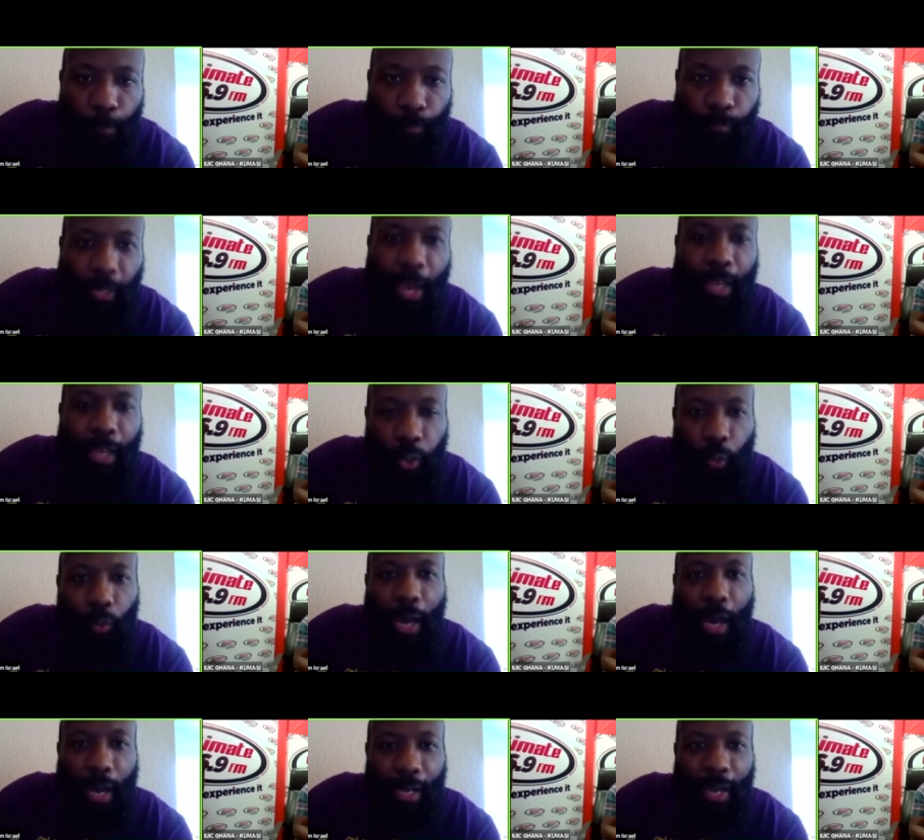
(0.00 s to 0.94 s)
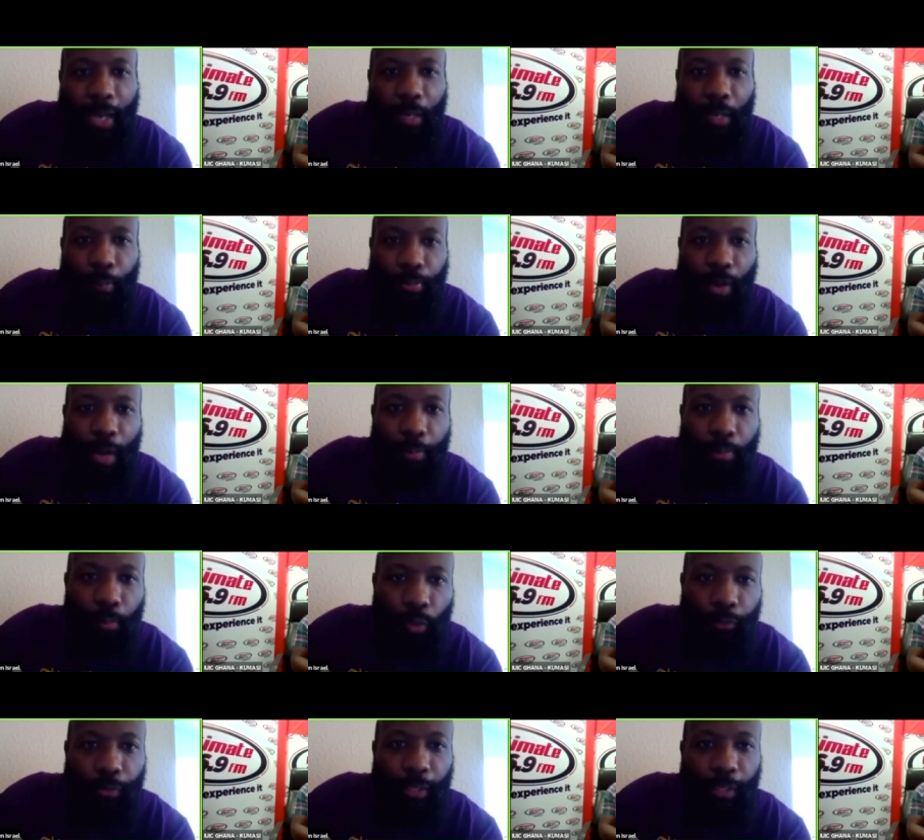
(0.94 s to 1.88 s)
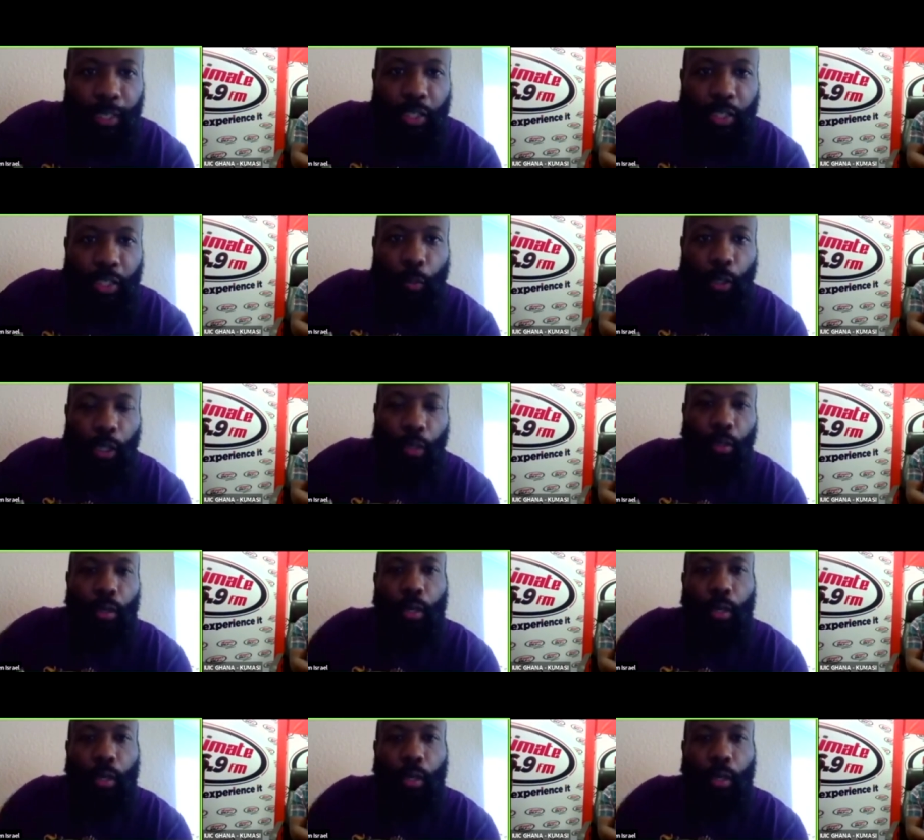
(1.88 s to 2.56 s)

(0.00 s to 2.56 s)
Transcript: That's who God had a problem with. And guess what?